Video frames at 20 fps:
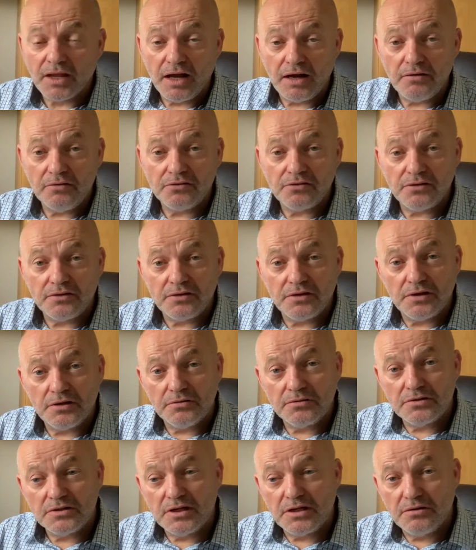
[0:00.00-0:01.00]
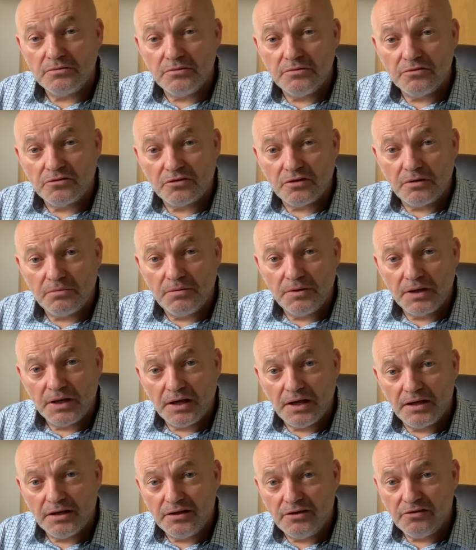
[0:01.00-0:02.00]
I was at the hotel we were stopping
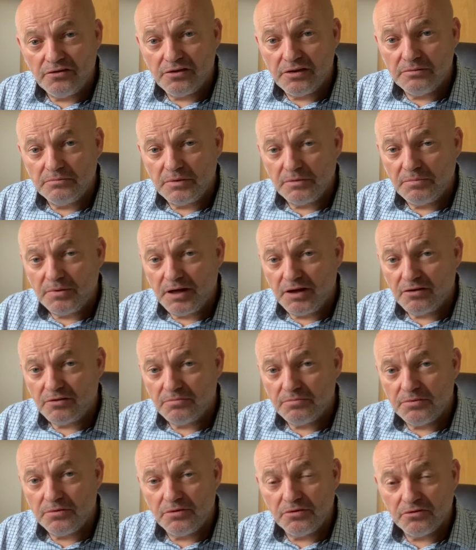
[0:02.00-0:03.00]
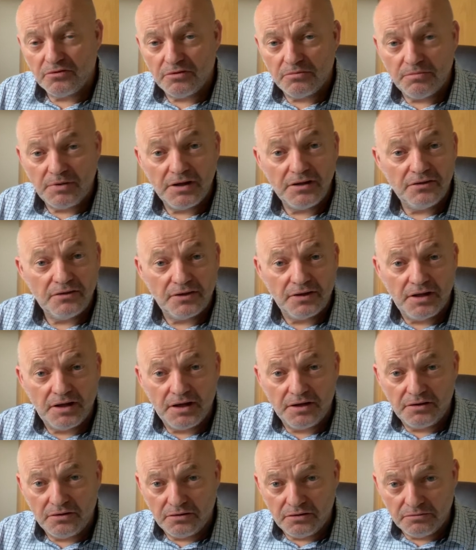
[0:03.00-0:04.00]
at. He's seen my passport, so basically I
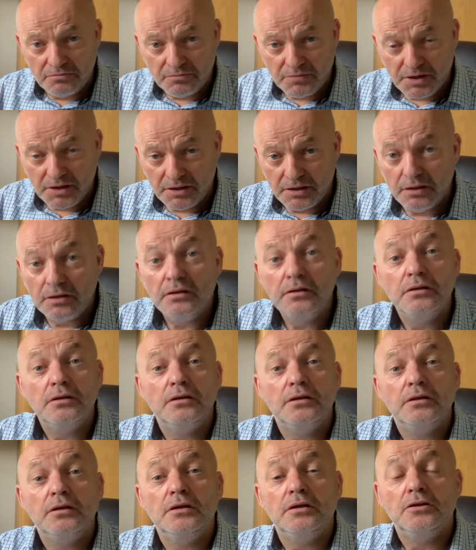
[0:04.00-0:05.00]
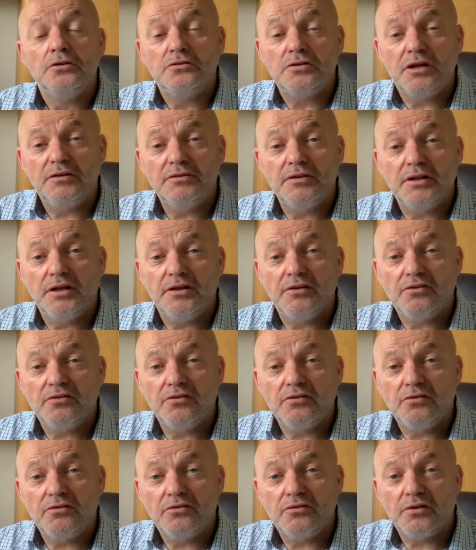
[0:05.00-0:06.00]
handed over my driving
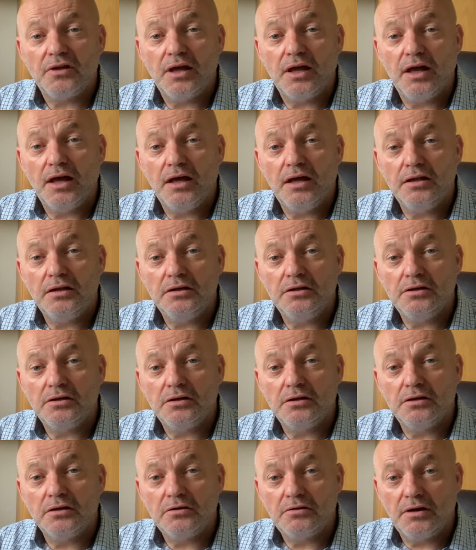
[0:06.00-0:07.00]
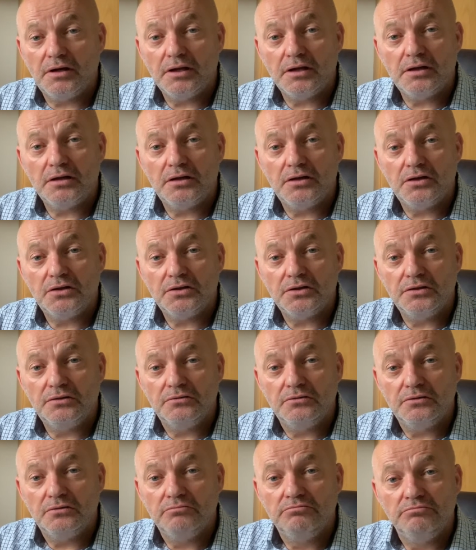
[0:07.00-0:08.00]
licence and credit card,
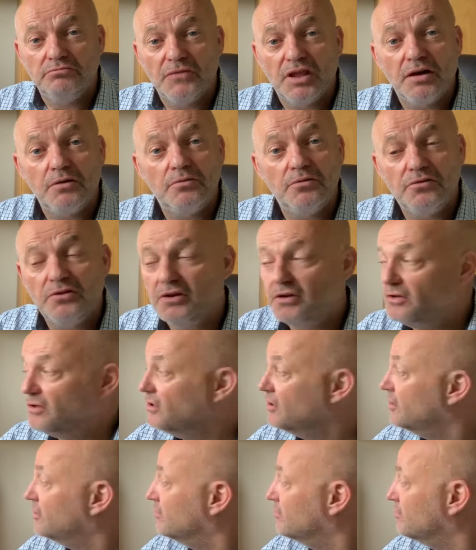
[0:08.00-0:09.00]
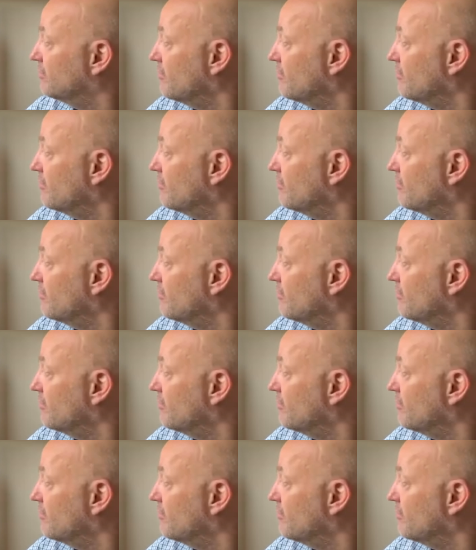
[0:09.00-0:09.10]
and that was it, done.